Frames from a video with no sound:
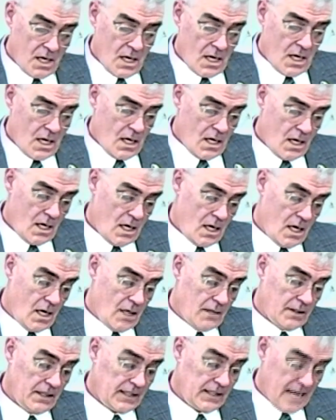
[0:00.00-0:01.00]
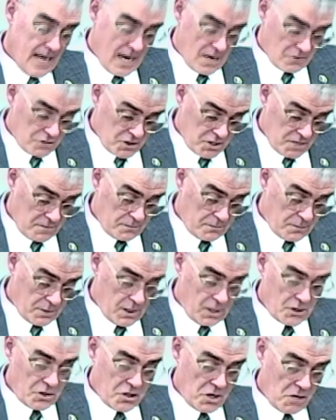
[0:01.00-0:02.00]
The township
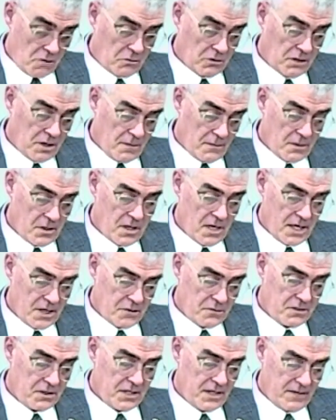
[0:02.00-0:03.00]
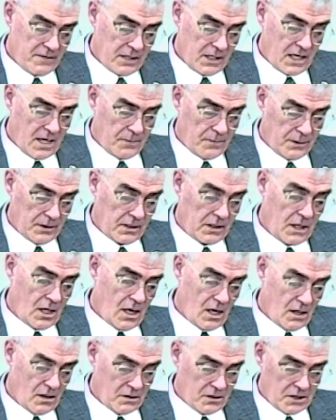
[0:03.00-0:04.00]
general number has received a couple of
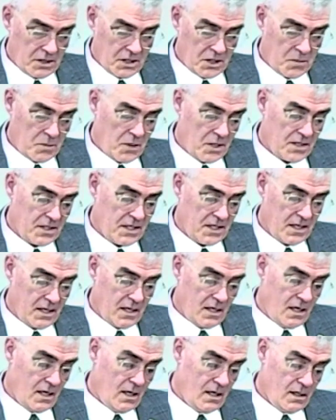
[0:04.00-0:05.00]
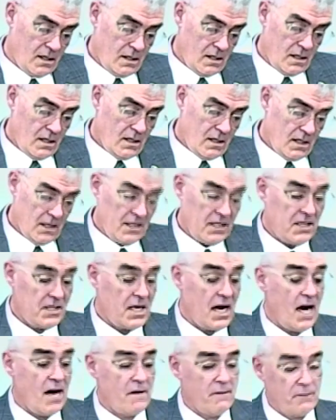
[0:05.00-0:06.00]
calls expressing a
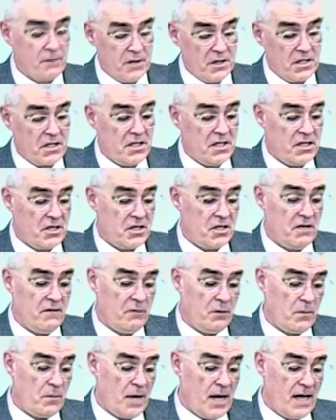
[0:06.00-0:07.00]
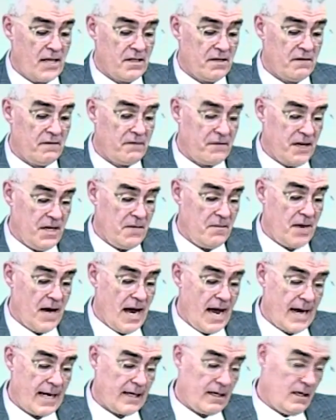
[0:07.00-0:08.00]
desire for this initiative with positive
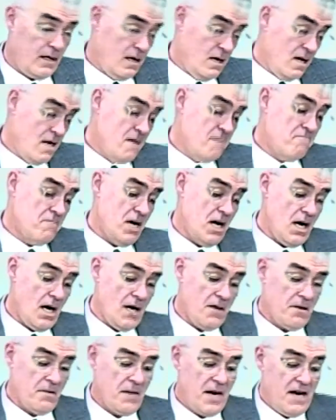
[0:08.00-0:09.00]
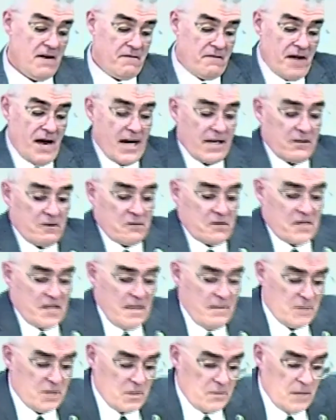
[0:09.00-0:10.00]
feedback. The main factor
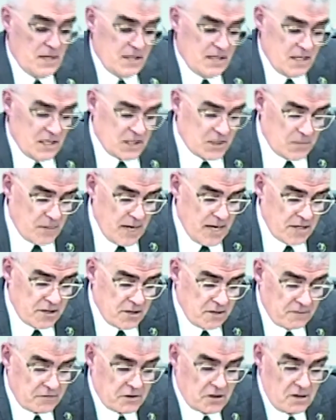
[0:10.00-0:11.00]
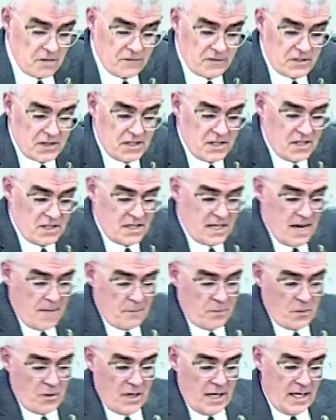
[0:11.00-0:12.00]
seems to be the expansion of services that
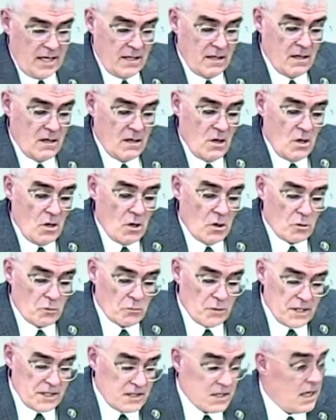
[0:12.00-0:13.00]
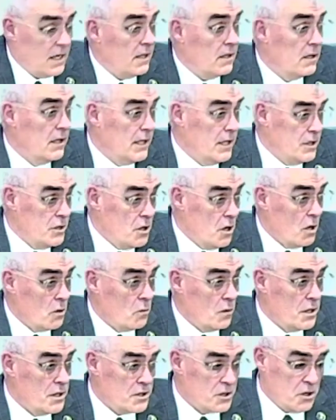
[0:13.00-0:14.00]
bring recycling and yard
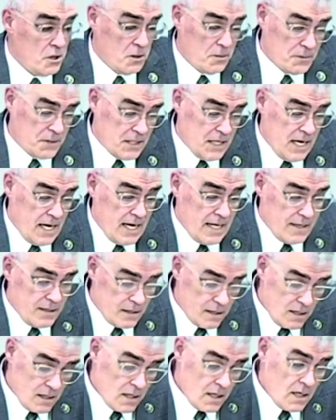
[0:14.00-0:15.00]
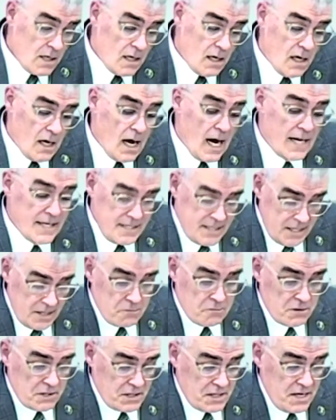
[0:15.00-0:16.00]
waste curbside. I did
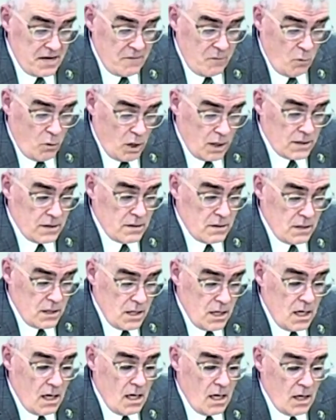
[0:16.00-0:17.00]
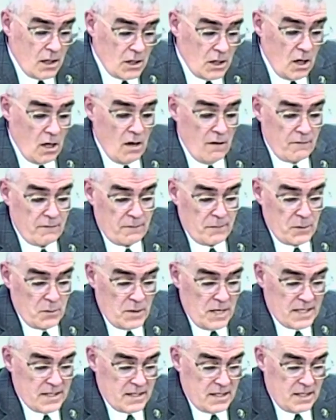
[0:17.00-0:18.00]
receive one call from a
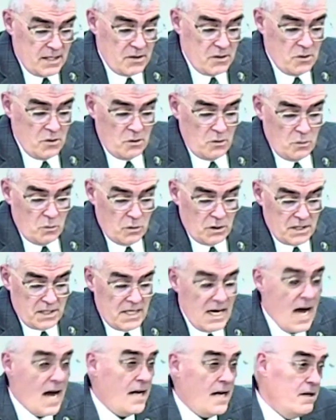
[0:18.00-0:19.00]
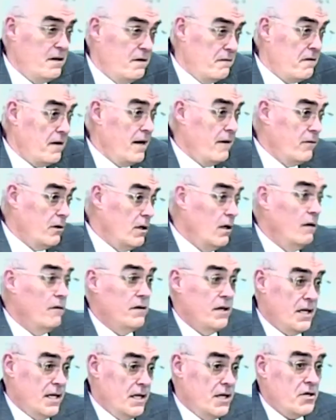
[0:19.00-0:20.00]
resident who was not in favor of
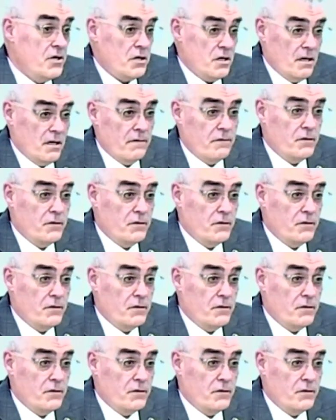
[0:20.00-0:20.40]
the initiative.